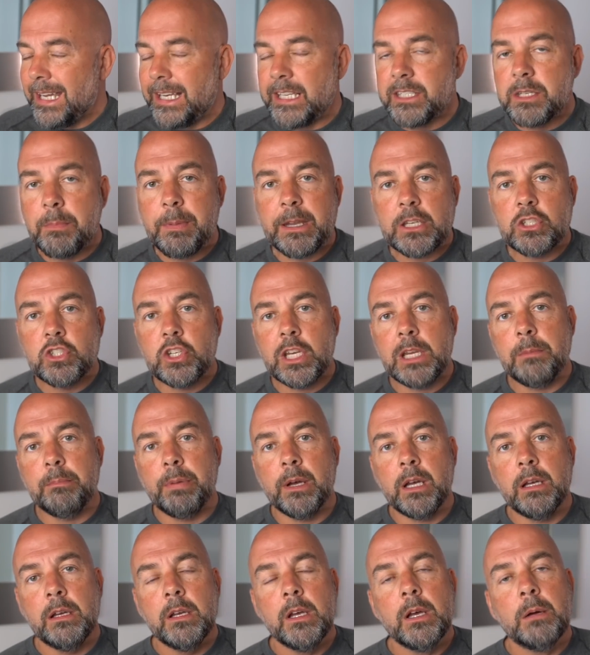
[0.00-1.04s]
It is a bit
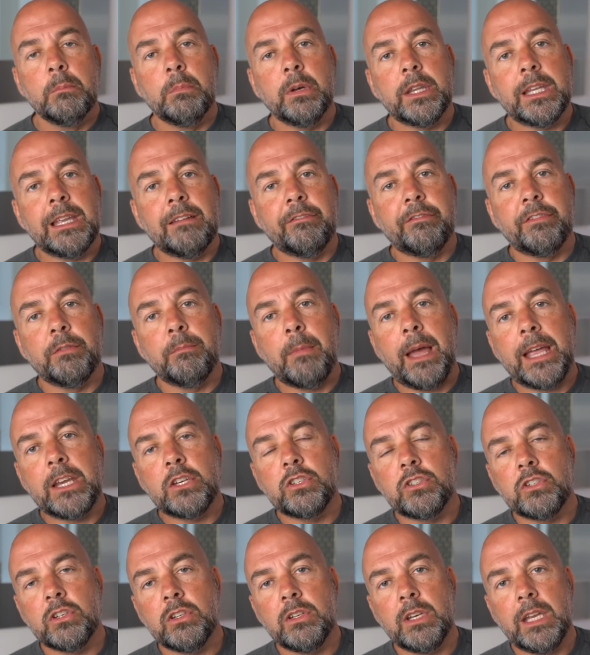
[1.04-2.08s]
cheaper, but the
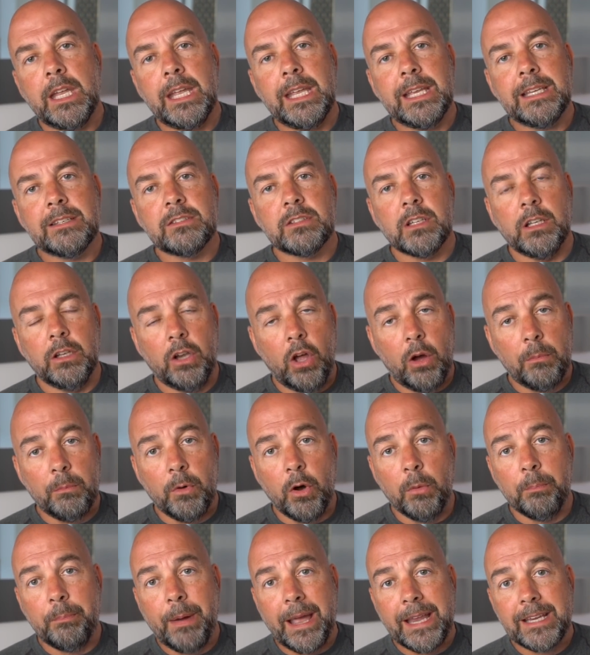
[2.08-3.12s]
information is a lot
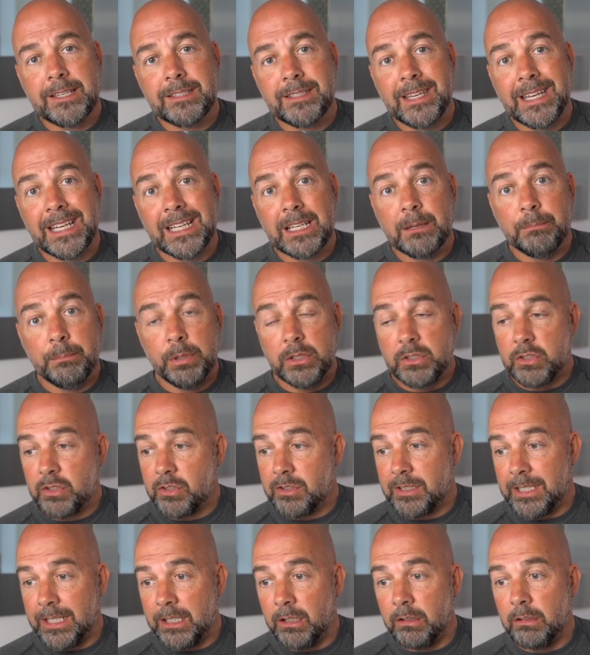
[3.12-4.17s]
more basic, but
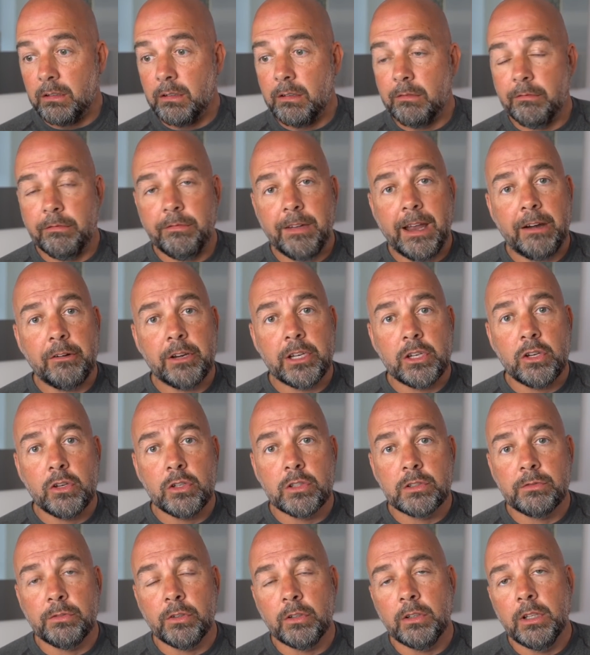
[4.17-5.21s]
still very
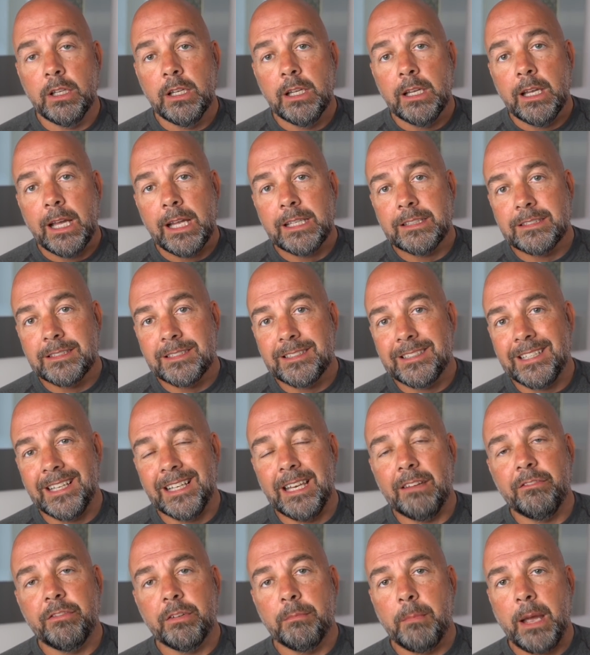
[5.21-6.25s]
useful and
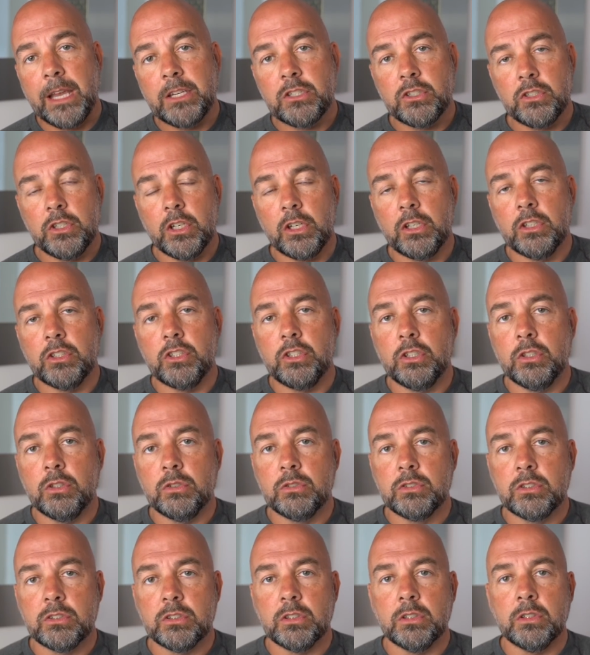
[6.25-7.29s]
still information you could
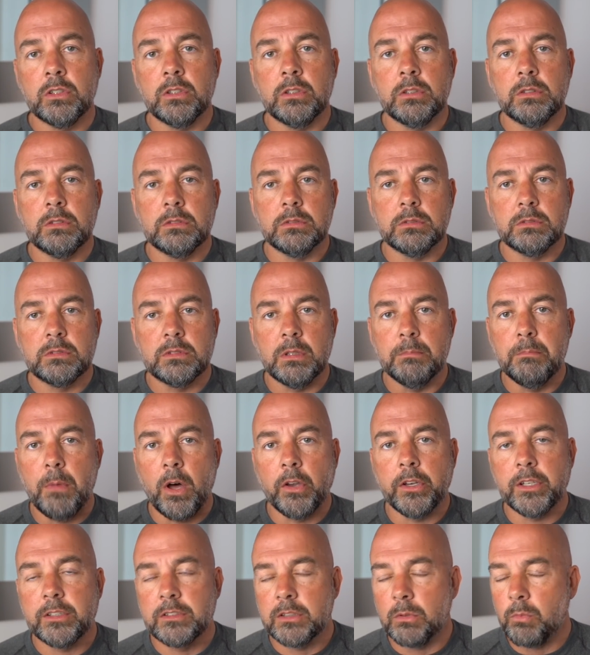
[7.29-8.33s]
use to, to
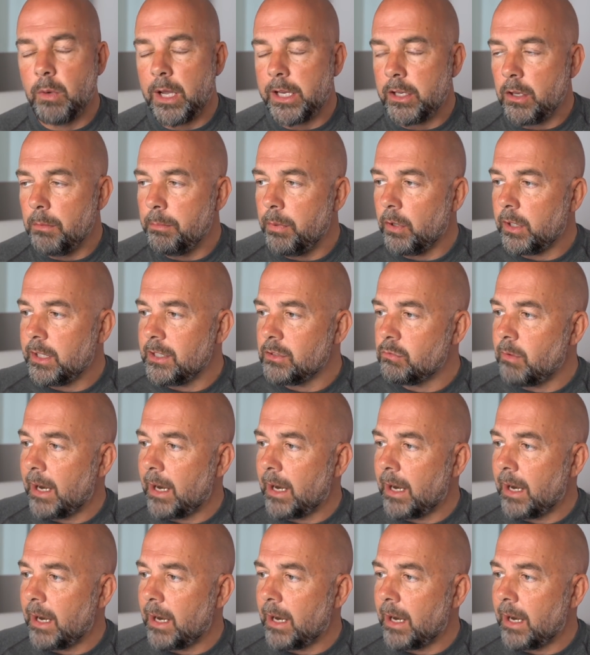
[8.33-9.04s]
monitor where your book is